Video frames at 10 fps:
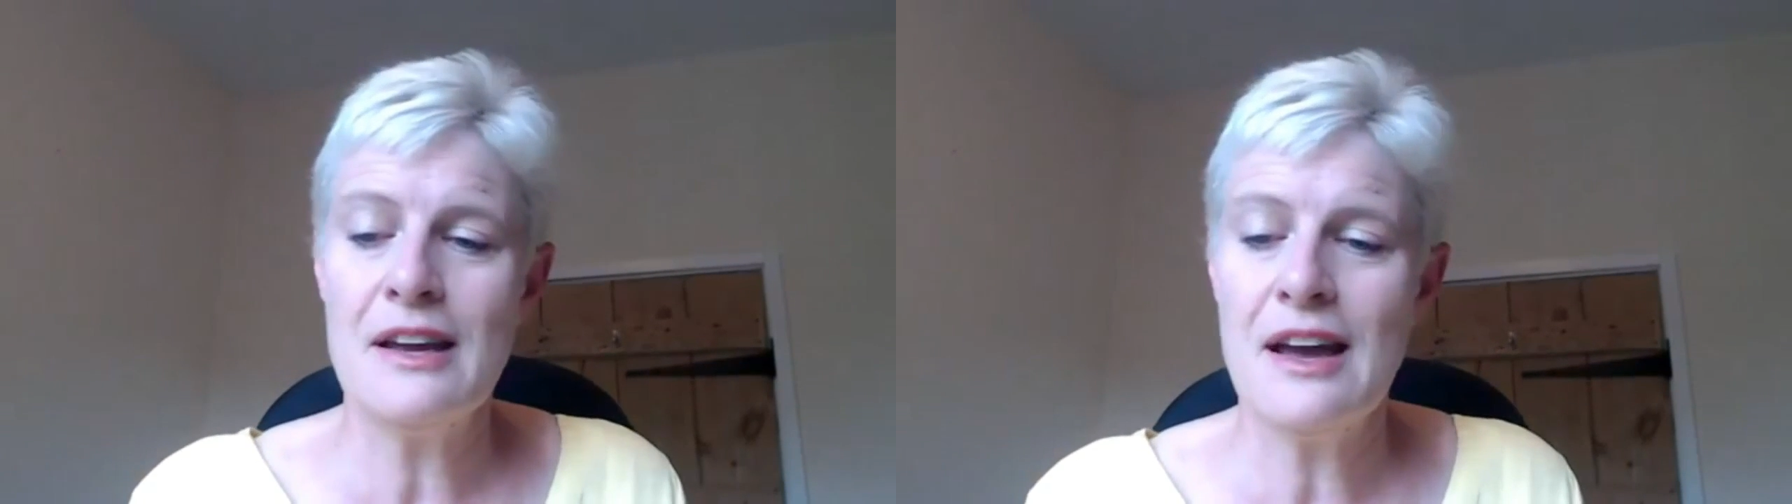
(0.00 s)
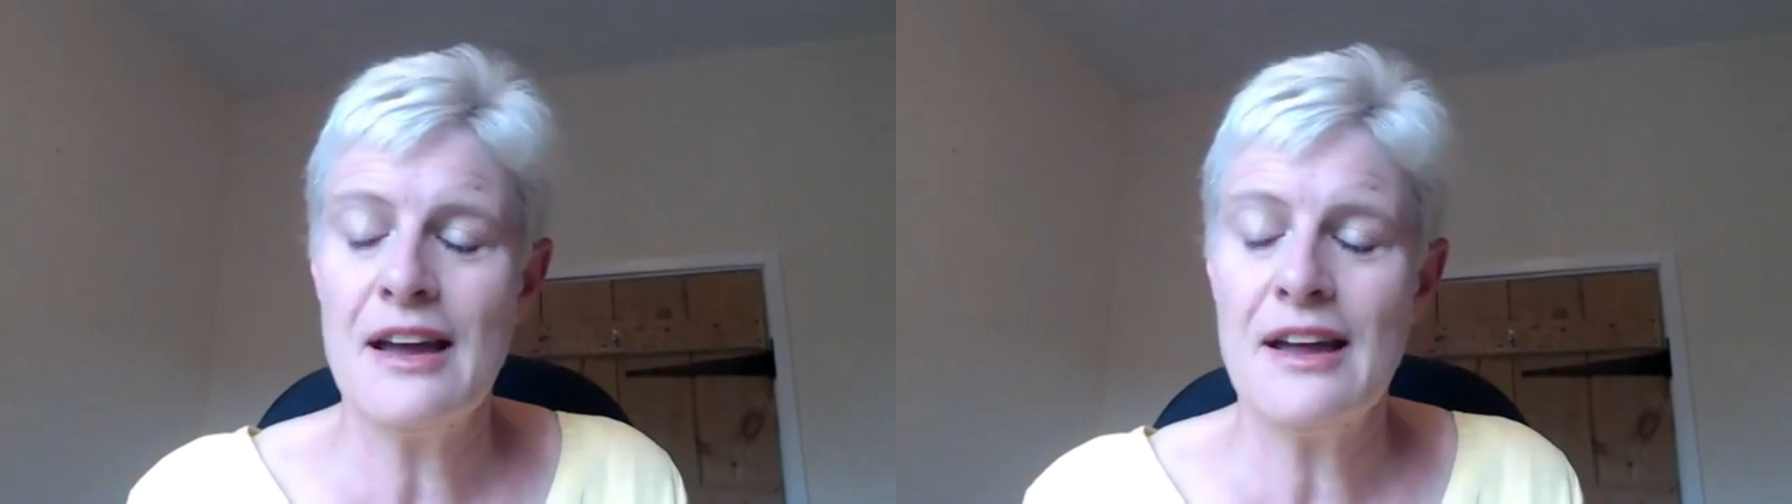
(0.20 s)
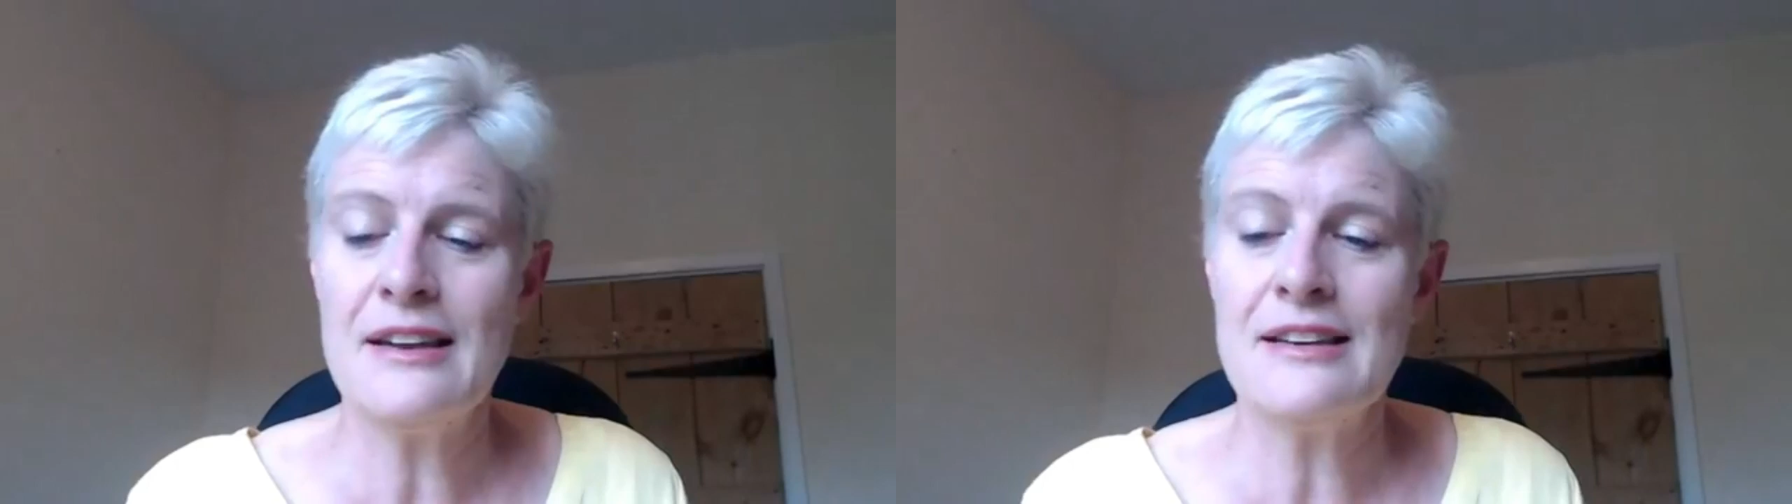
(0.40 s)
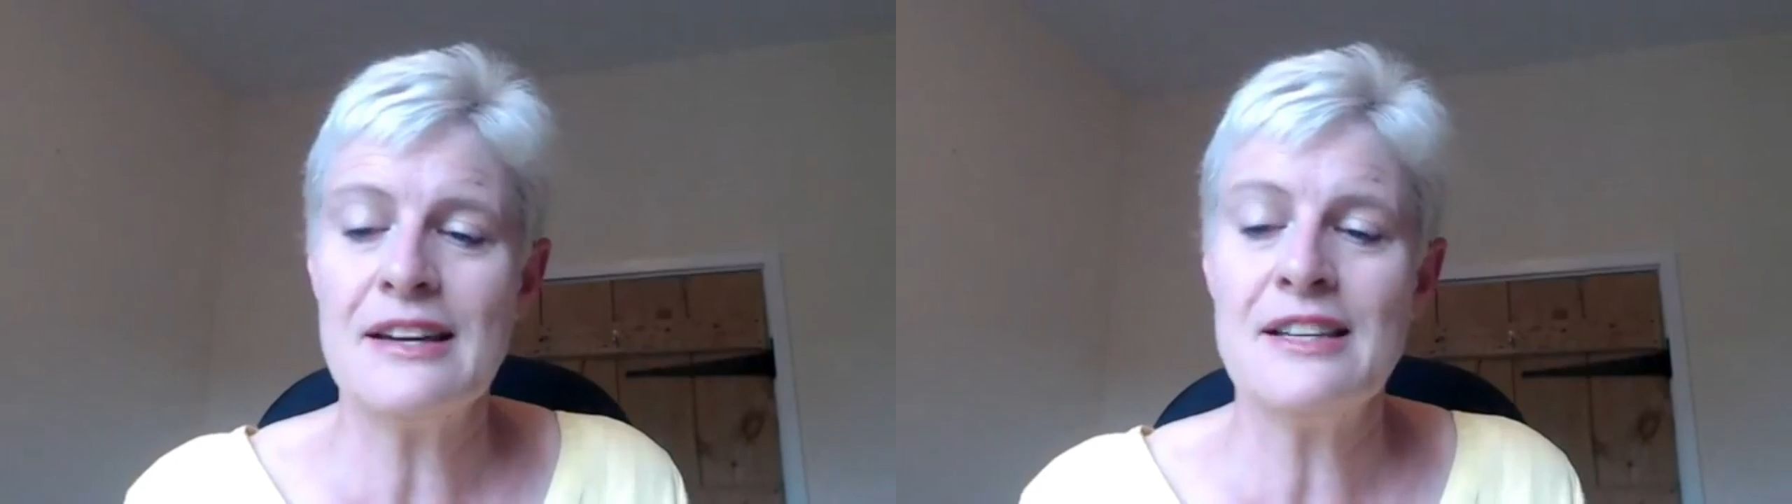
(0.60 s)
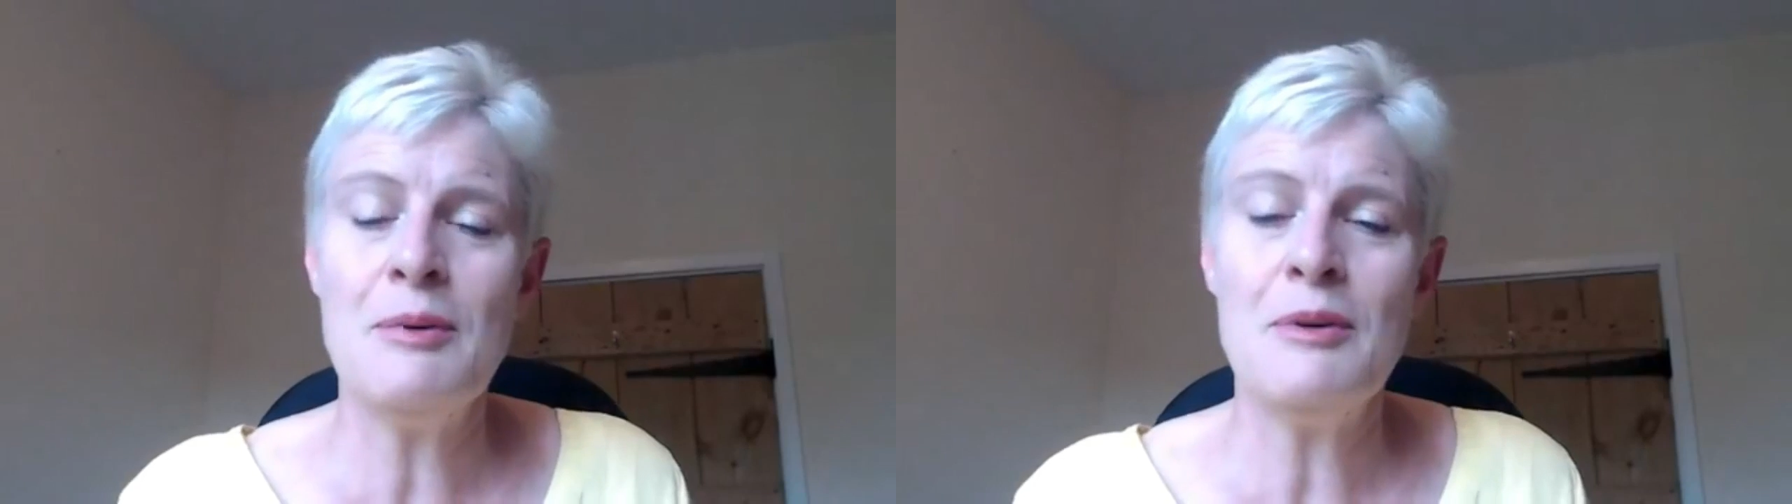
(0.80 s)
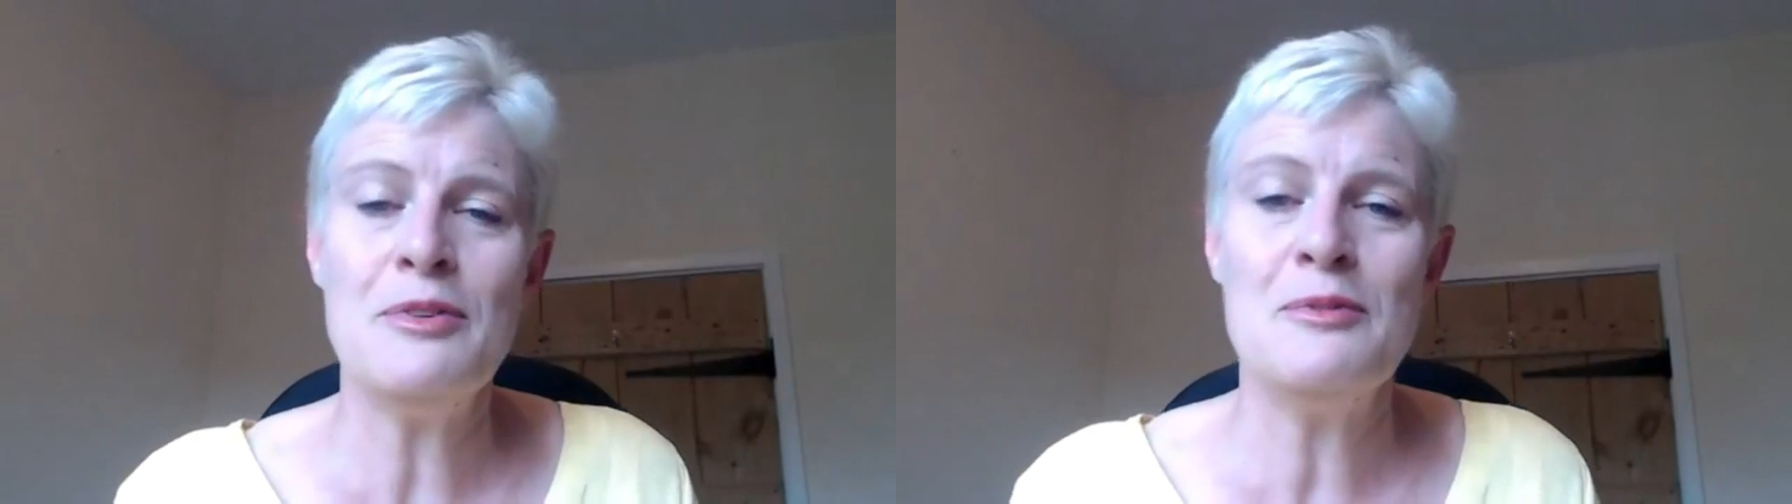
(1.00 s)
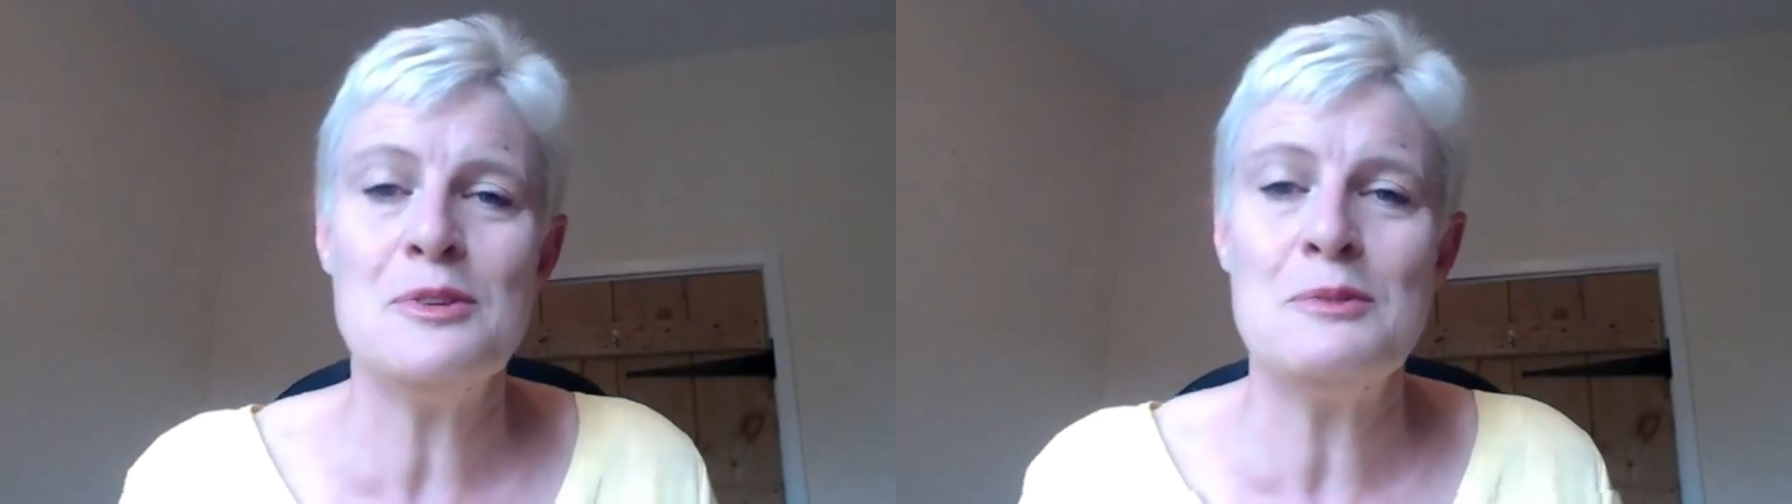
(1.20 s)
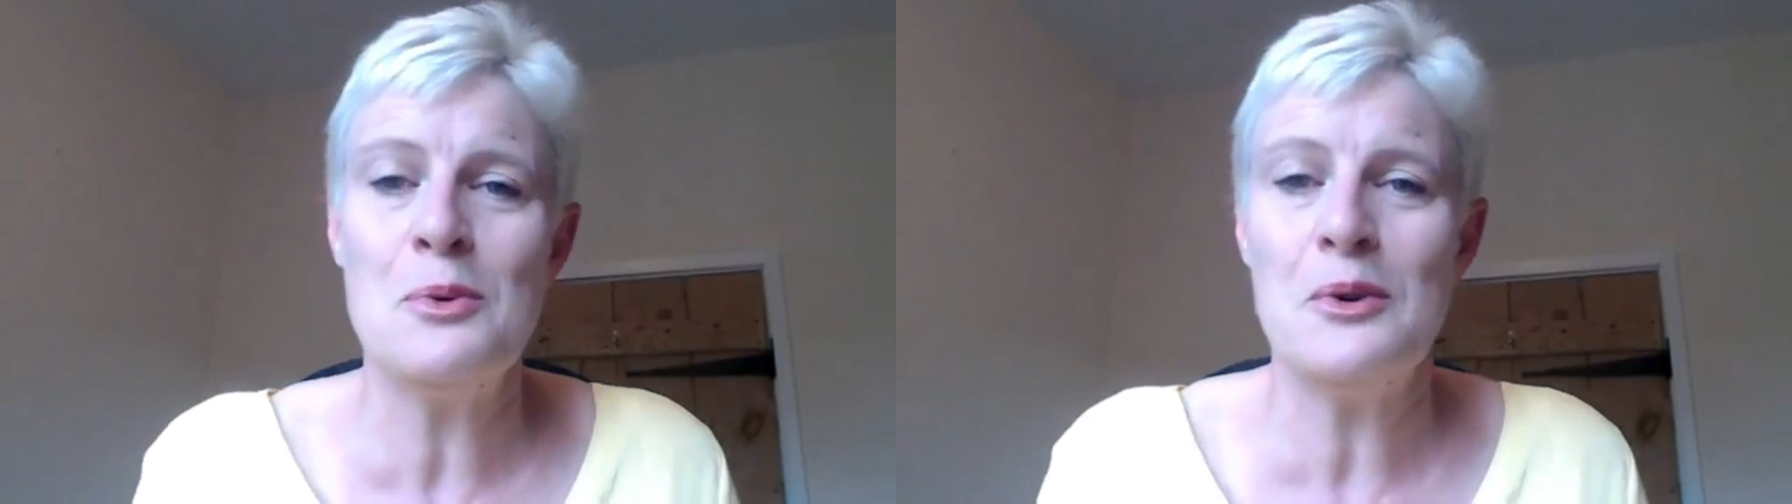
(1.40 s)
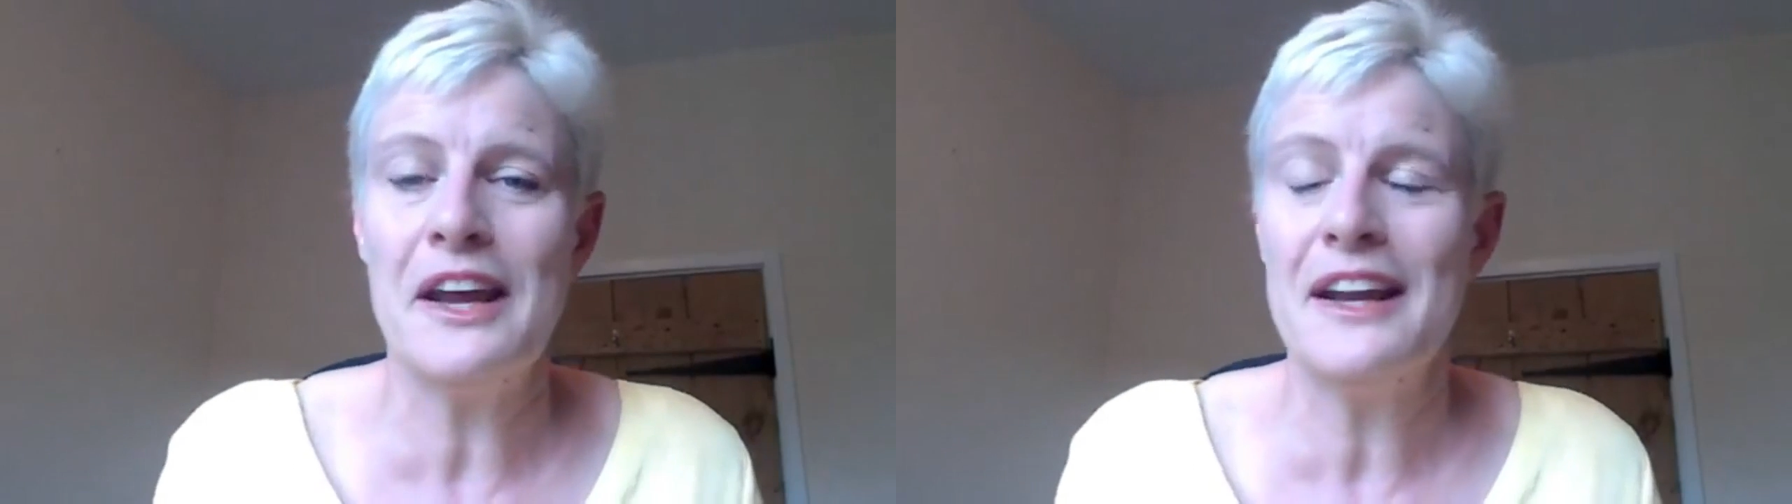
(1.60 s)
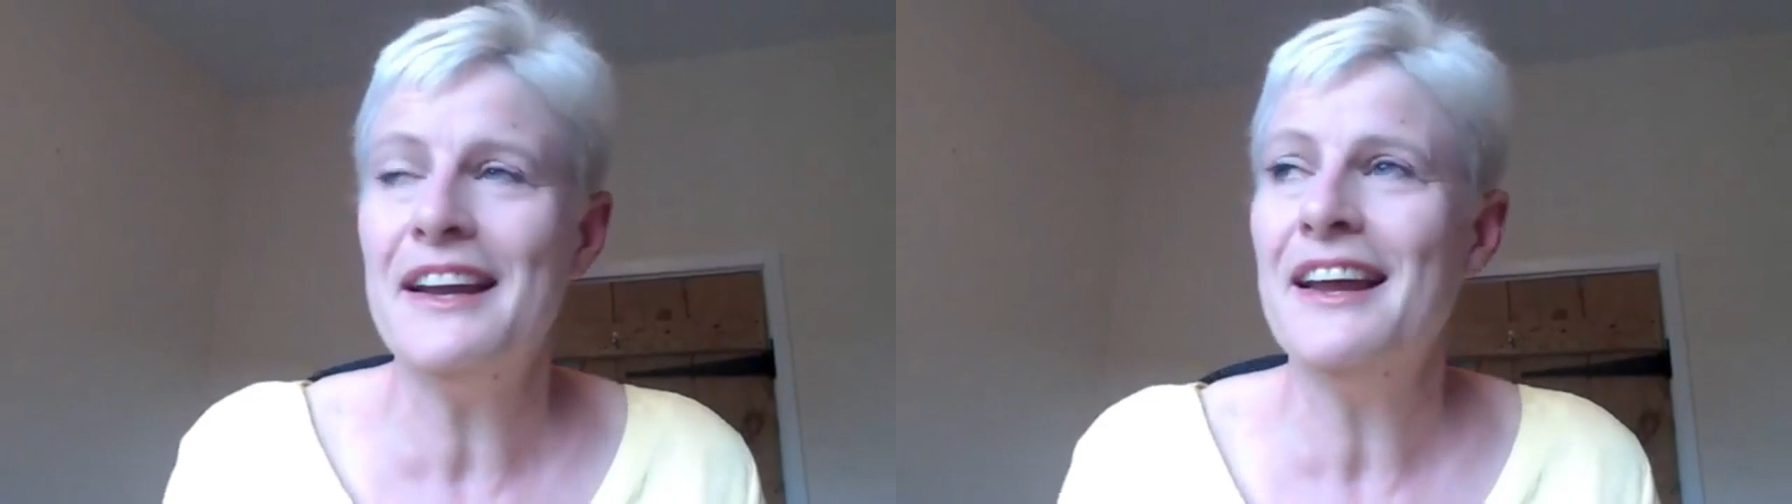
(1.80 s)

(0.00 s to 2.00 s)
And I did one for him this morning,